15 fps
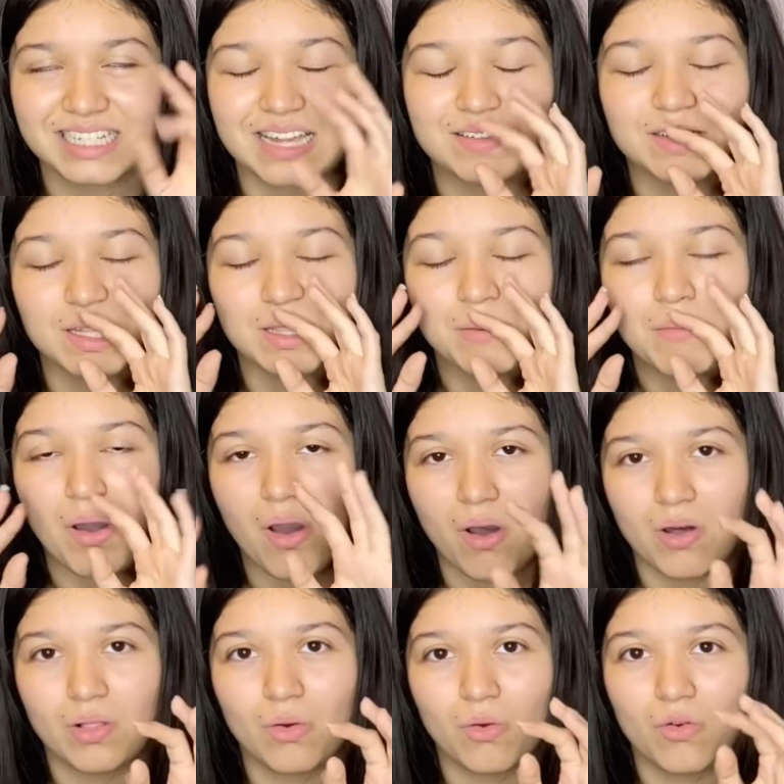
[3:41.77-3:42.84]
I see them
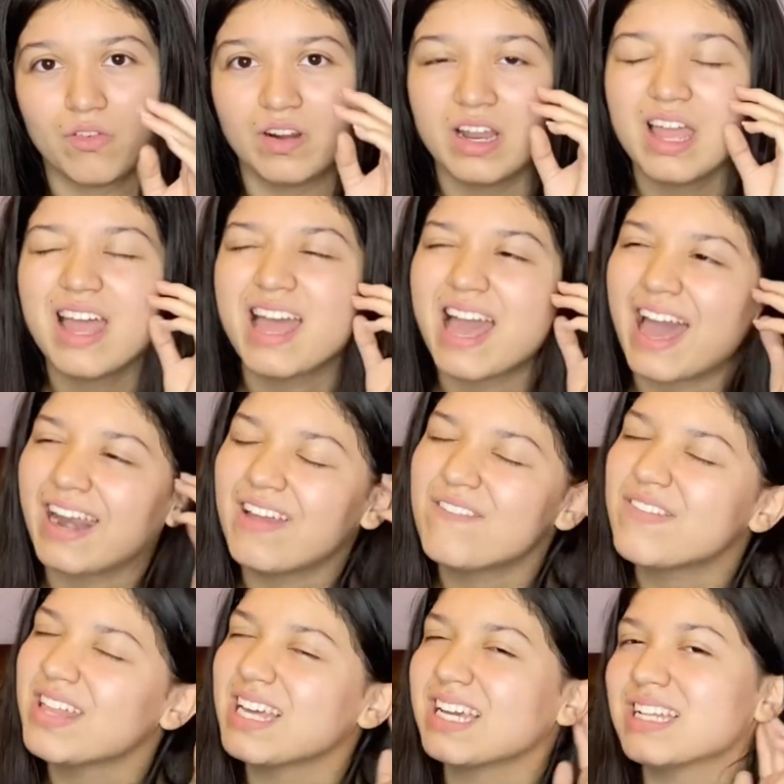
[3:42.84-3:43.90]
all over, and I feel like